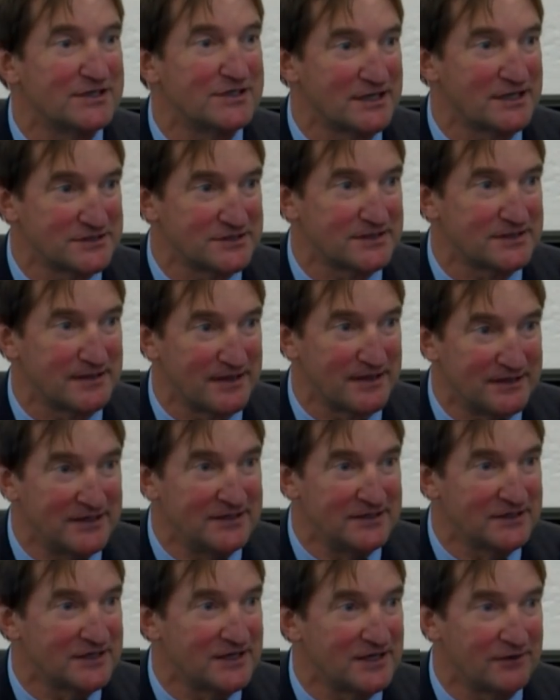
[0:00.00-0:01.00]
that's an
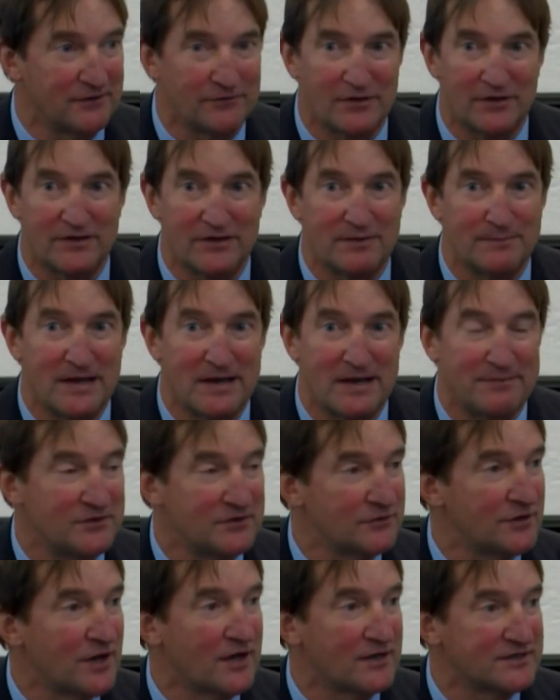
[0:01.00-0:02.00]
indicator that maybe
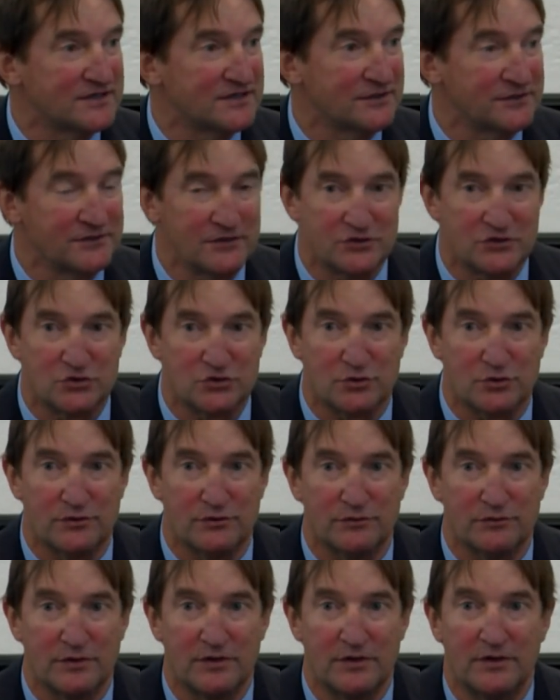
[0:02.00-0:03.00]
they're not telling the
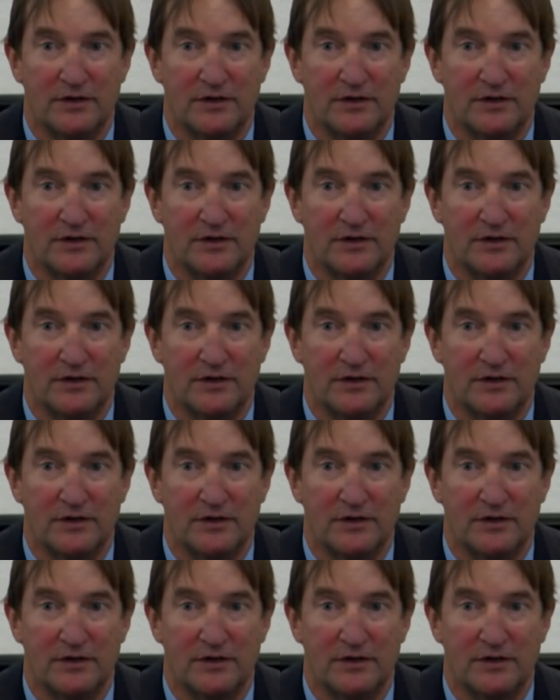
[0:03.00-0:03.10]
truth.